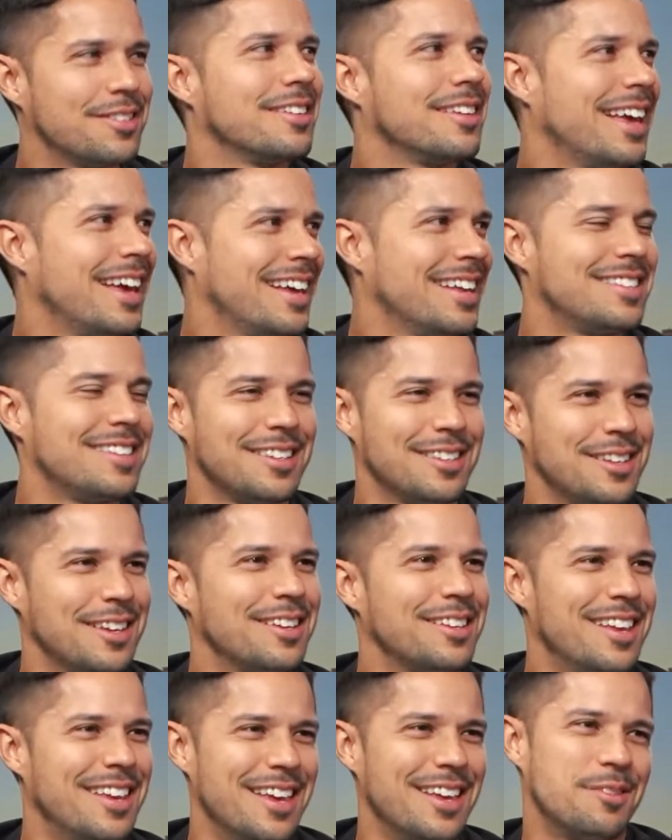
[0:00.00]
Yes.
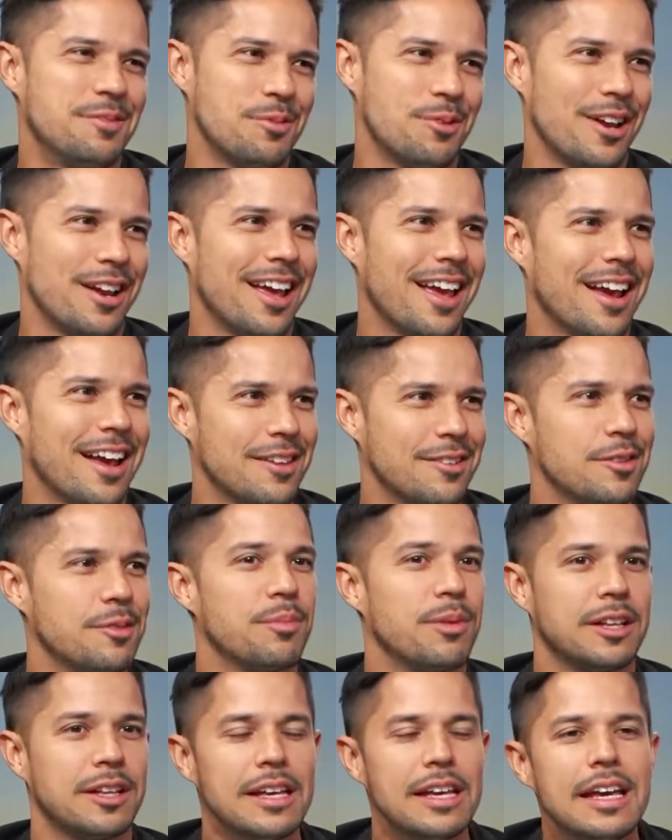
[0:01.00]
It's more like a cousin.
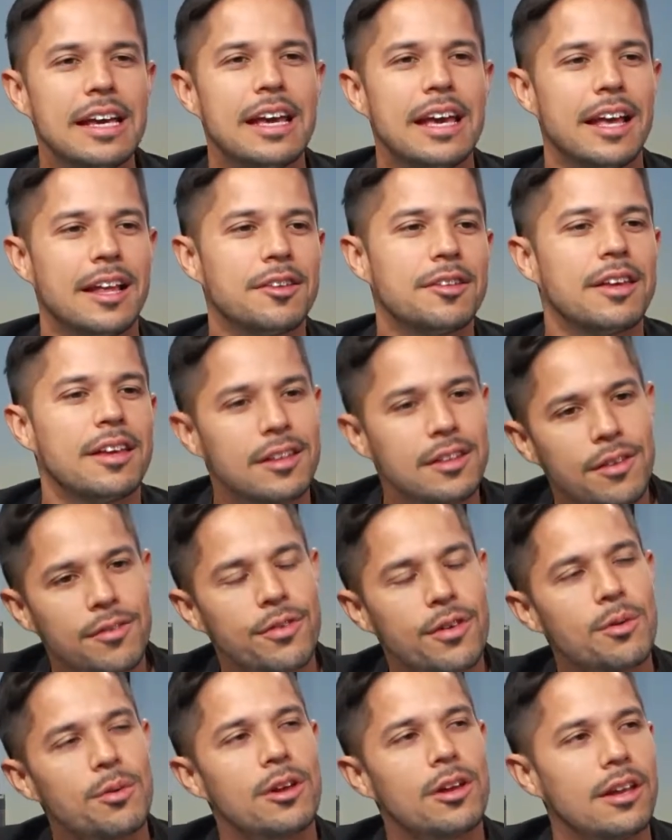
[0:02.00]
But it's a
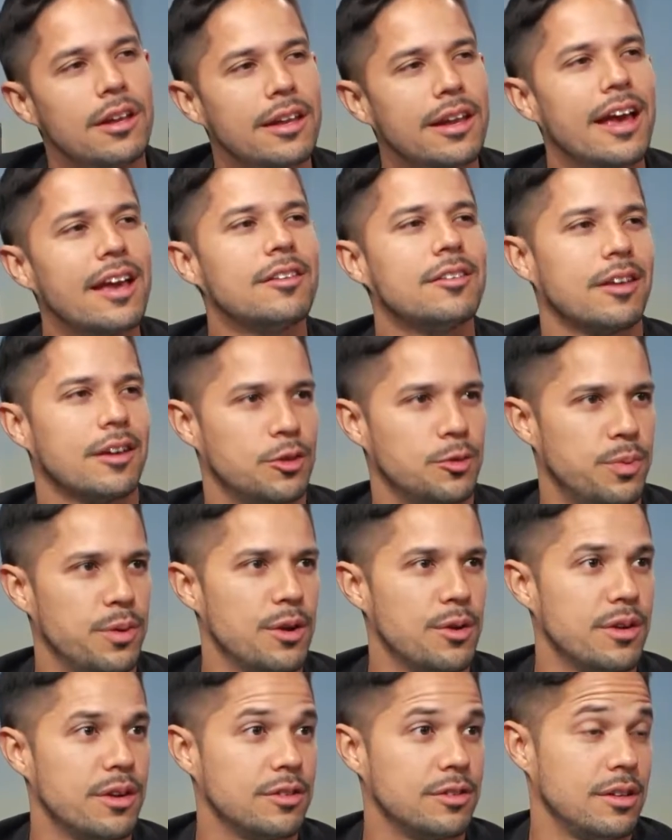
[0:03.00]
very nice
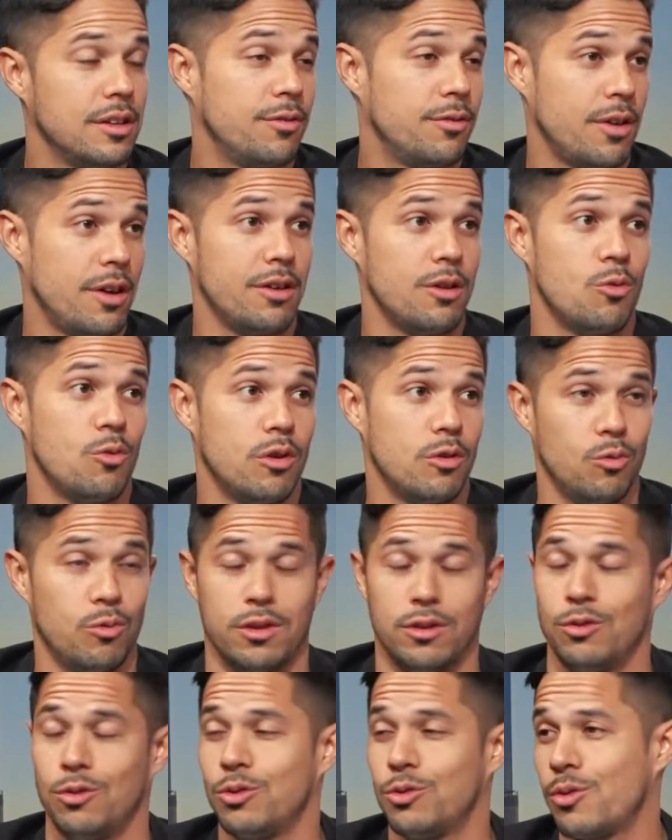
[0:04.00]
experience if anyone
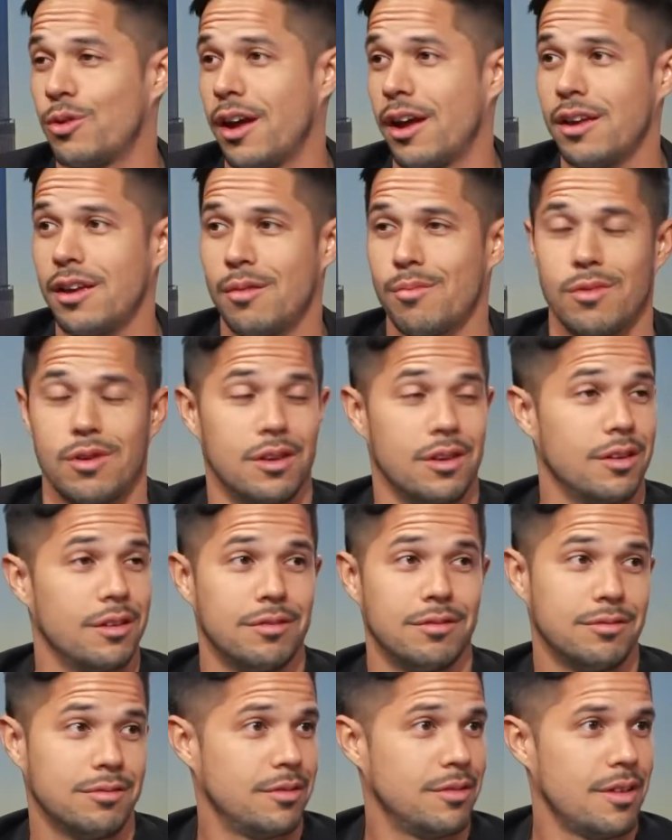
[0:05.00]
wants to try. I
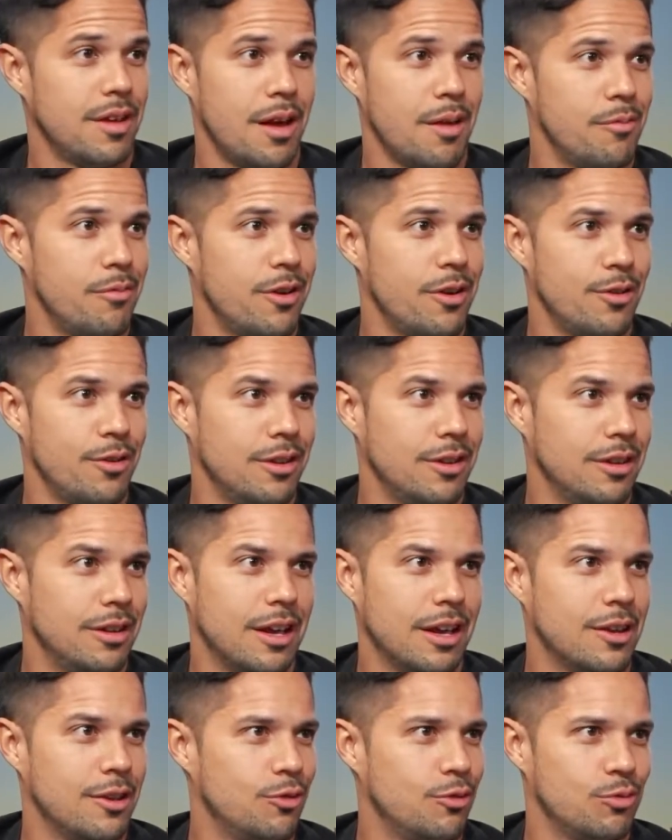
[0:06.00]
mean, I'm very
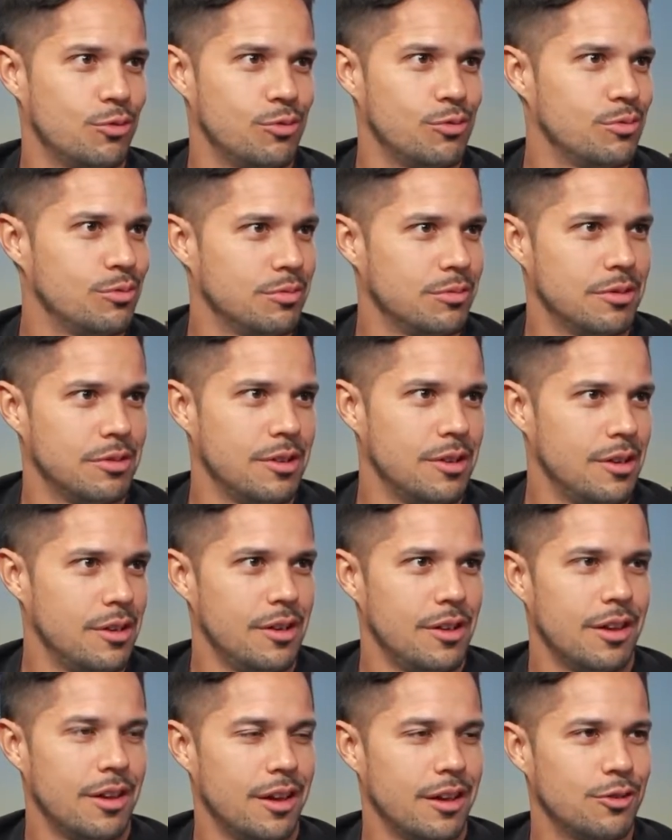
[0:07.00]
lucky
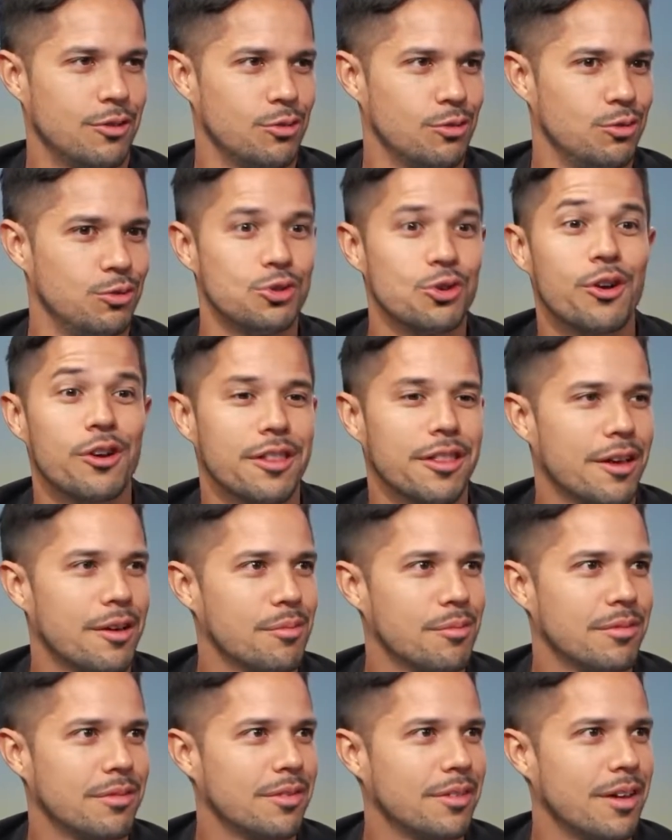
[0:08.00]
to join
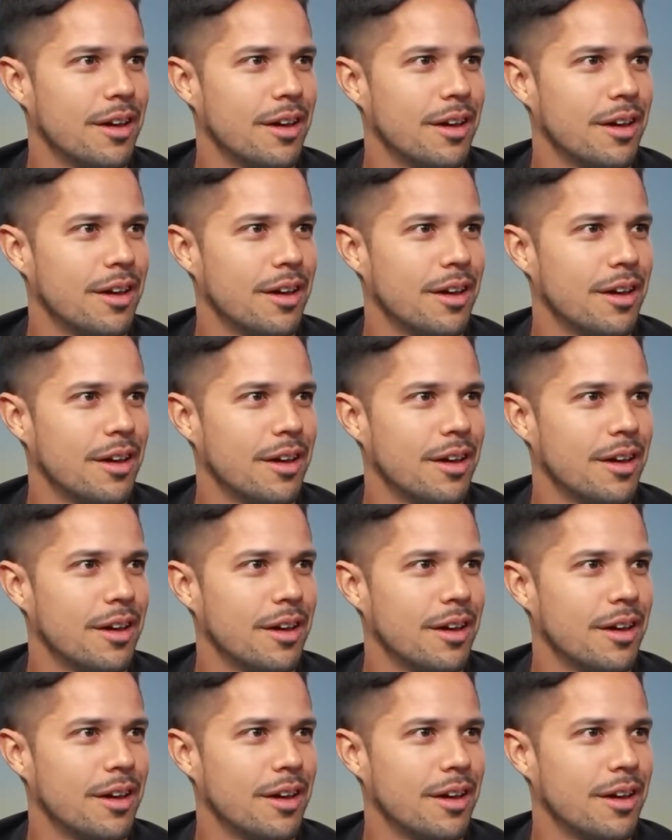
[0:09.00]
them.